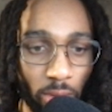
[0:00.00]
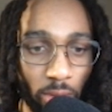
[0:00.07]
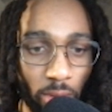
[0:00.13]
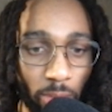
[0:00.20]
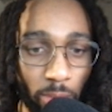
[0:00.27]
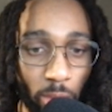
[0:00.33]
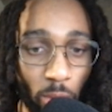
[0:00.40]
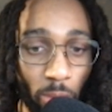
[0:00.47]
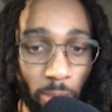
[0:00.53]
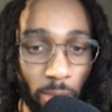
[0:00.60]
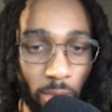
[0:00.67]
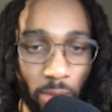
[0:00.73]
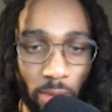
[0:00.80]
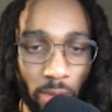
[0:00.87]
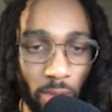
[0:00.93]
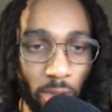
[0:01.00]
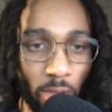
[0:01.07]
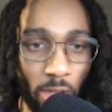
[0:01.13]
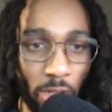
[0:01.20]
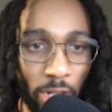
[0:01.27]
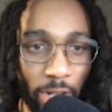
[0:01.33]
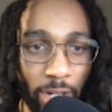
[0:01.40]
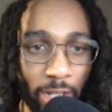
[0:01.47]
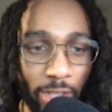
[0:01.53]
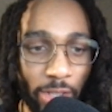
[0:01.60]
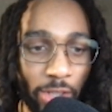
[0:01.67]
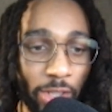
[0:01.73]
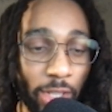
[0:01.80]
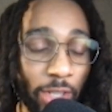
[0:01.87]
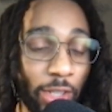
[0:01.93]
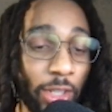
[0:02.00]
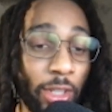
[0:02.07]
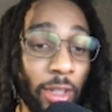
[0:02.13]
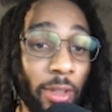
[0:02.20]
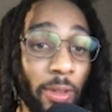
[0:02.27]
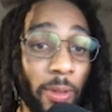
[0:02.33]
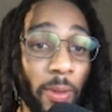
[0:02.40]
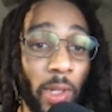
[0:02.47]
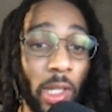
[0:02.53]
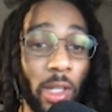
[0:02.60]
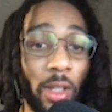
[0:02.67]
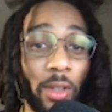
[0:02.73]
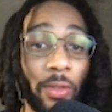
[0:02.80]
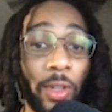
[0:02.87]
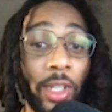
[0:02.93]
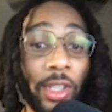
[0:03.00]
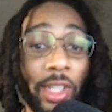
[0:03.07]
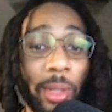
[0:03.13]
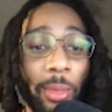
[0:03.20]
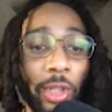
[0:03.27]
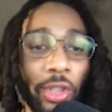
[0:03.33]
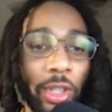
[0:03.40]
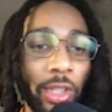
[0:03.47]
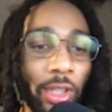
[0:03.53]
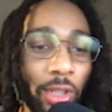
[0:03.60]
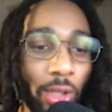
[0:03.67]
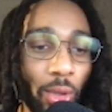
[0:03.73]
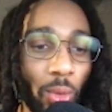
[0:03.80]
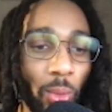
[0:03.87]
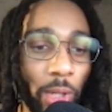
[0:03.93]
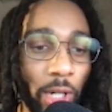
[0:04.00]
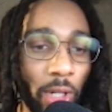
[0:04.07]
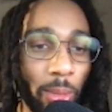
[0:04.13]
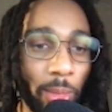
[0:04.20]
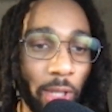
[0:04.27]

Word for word: and boom, now you're SSH in. For this demonstration though, we're going to be